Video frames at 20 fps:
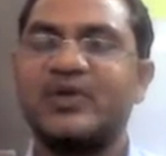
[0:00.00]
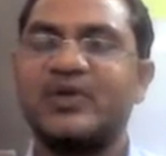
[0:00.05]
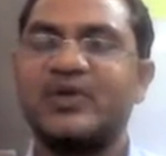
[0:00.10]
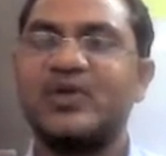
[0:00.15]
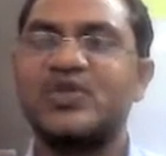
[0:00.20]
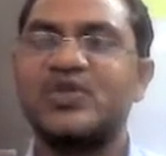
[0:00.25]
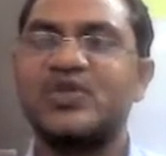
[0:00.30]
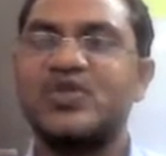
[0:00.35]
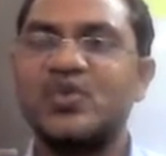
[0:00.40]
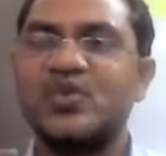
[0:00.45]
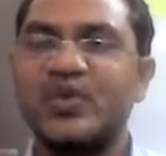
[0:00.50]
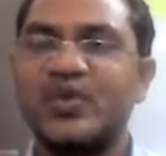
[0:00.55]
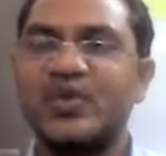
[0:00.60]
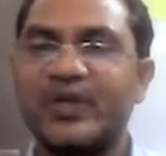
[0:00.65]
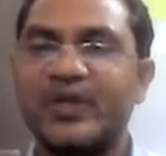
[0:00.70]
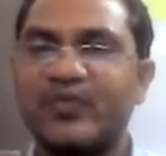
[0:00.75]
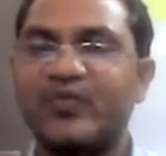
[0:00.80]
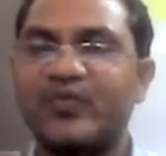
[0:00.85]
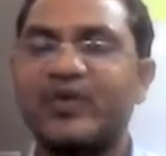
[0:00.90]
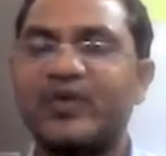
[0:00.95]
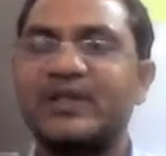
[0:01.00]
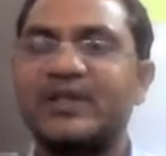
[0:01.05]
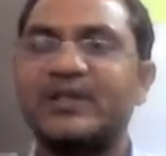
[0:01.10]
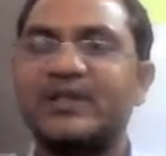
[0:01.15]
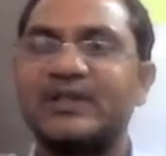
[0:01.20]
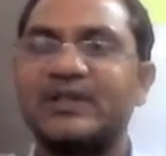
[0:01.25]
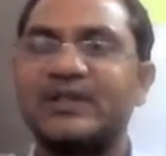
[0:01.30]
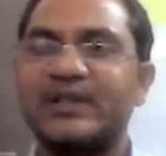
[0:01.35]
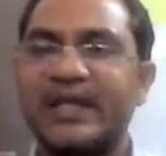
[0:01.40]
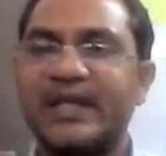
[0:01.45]
because
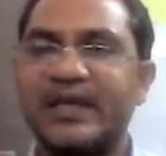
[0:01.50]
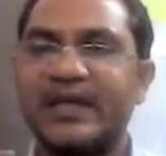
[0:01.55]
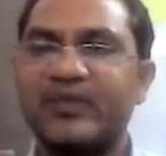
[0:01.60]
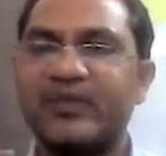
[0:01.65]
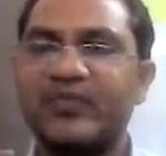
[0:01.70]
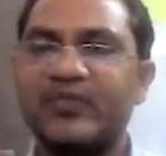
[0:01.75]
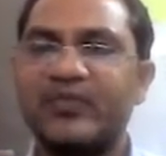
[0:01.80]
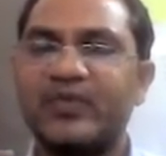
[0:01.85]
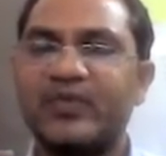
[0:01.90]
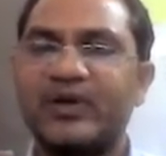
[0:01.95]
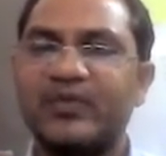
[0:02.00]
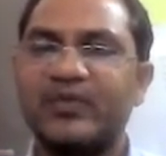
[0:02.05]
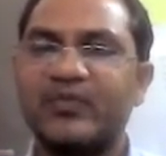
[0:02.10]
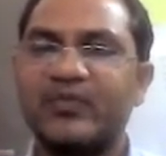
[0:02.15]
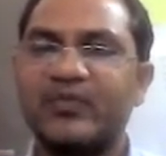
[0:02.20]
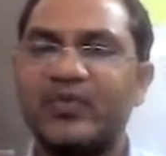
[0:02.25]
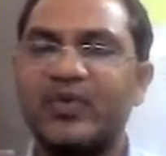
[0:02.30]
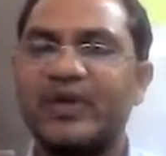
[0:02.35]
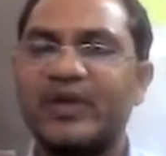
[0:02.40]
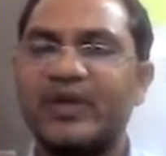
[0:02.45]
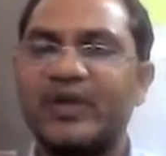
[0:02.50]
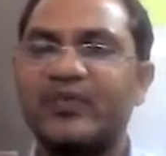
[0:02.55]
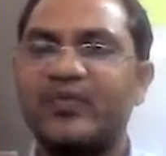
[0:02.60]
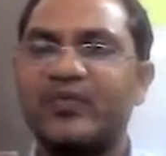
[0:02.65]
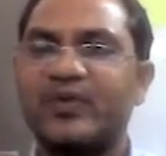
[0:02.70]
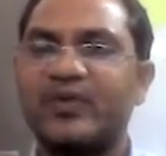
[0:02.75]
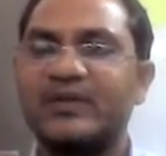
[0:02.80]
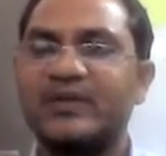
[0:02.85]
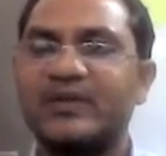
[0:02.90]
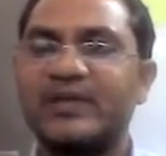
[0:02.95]
2F1, 3F1,
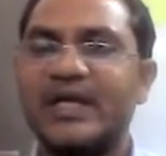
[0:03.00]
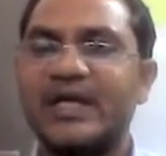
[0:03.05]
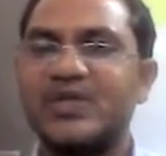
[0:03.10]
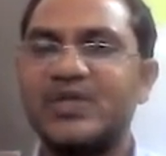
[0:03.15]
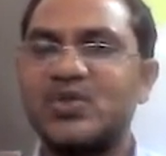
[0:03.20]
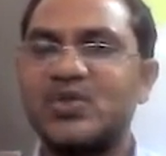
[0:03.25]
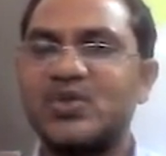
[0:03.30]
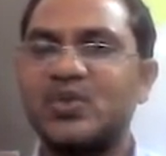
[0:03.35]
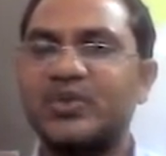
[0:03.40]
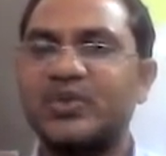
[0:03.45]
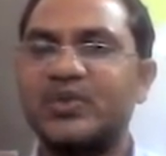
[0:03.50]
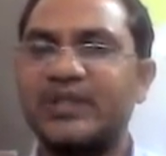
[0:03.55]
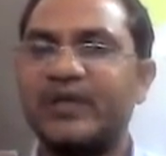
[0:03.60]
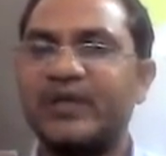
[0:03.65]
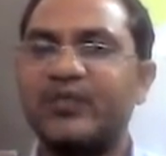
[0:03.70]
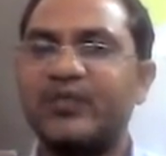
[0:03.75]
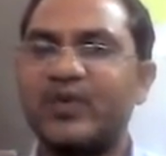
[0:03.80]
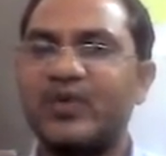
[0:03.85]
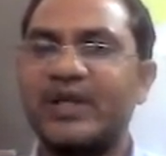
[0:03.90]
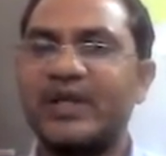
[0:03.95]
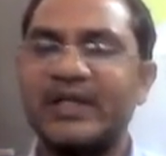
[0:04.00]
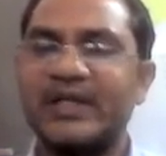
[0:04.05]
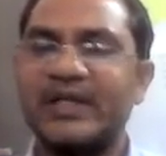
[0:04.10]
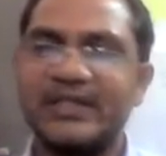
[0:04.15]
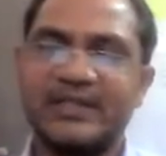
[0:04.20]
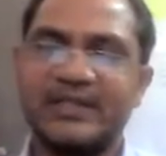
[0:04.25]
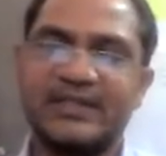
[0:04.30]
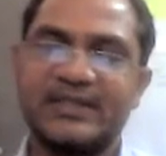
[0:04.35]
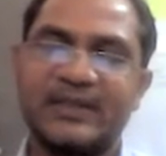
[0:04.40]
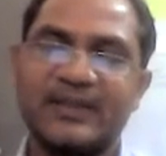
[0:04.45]
4F1, that 2, 3, 4
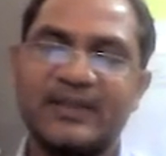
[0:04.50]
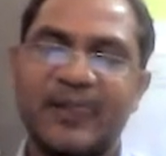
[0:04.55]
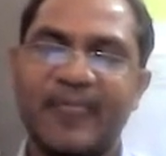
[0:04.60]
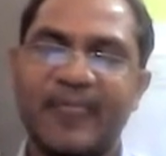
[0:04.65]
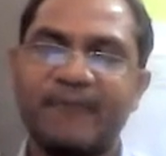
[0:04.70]
integers.